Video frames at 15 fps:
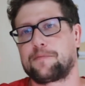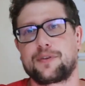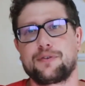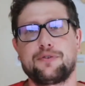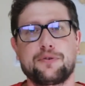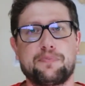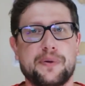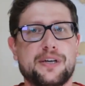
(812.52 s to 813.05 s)

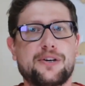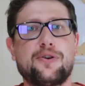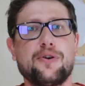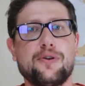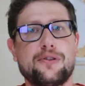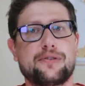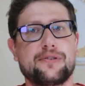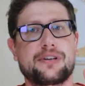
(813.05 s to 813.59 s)
would be
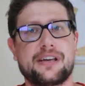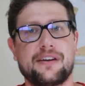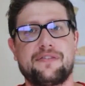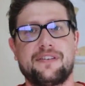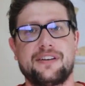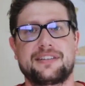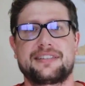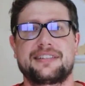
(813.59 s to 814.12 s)
cool to give
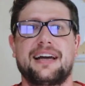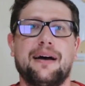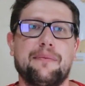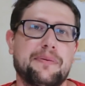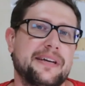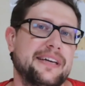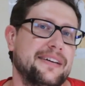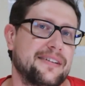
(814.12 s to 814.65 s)
a sub
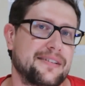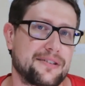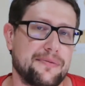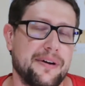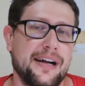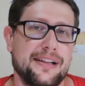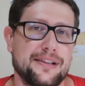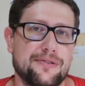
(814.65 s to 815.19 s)
here as
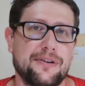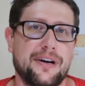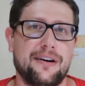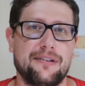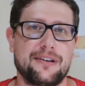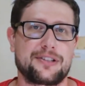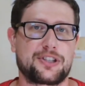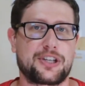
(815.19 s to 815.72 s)
well to
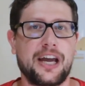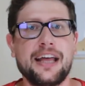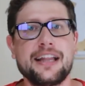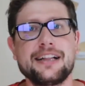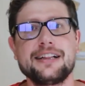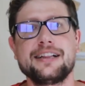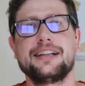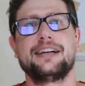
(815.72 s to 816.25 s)
our
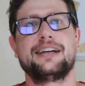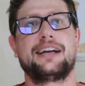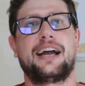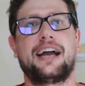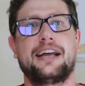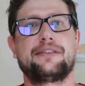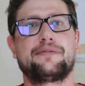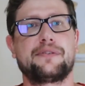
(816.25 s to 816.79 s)
channel.
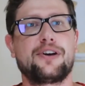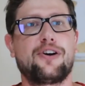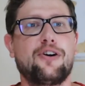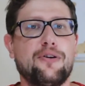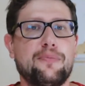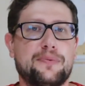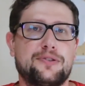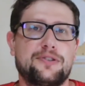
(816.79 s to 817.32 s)
And we
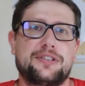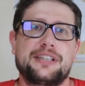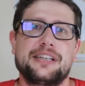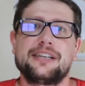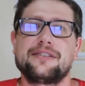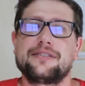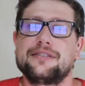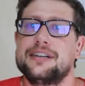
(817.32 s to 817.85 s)
hope to see
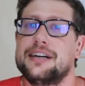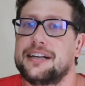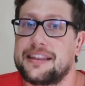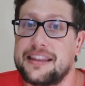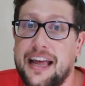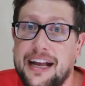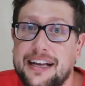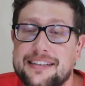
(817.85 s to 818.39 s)
you
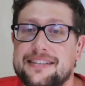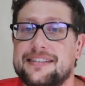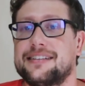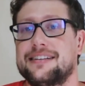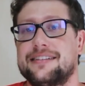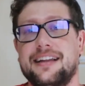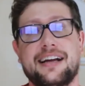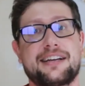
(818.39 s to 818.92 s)

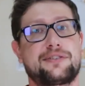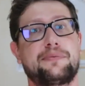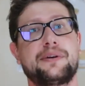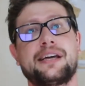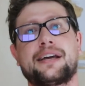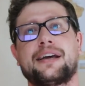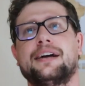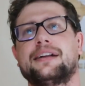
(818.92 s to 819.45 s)
next
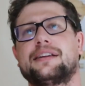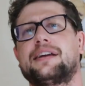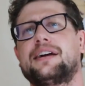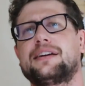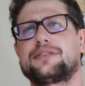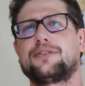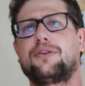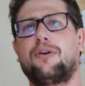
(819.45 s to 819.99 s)
week.
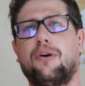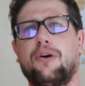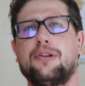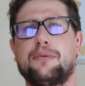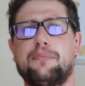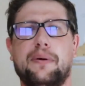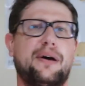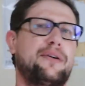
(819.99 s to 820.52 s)
There's all
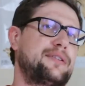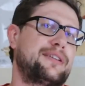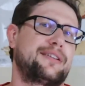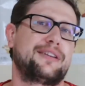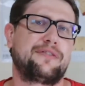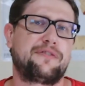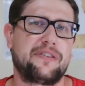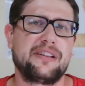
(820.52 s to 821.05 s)
about
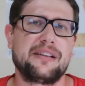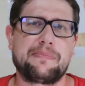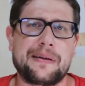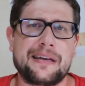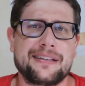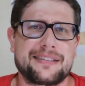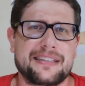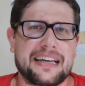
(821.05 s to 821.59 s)
the
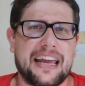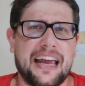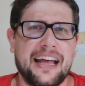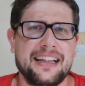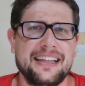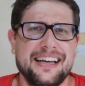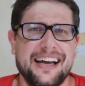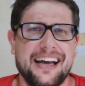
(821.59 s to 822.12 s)
Philippines
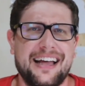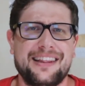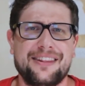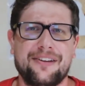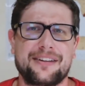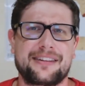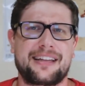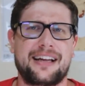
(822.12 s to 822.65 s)
again and
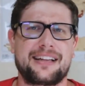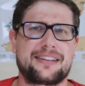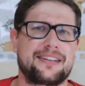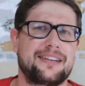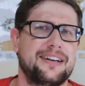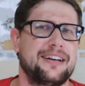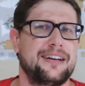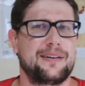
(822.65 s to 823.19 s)
not that
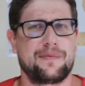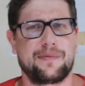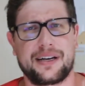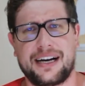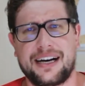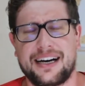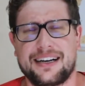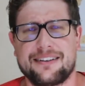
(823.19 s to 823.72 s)

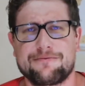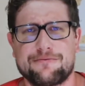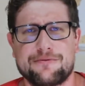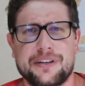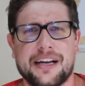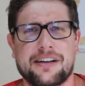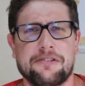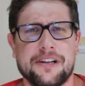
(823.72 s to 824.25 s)

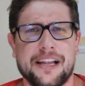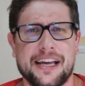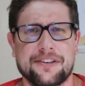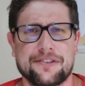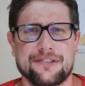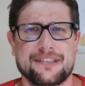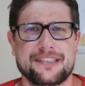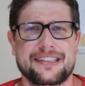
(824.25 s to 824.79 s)

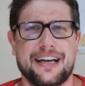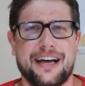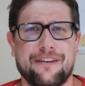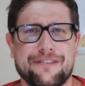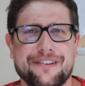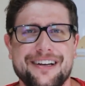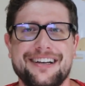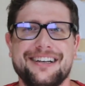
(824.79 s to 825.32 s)
regulation
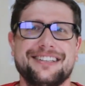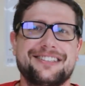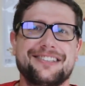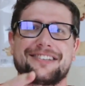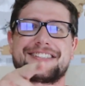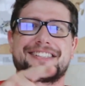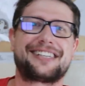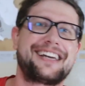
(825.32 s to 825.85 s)
stuff. So
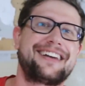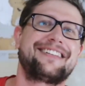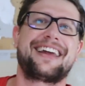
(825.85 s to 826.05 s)
see you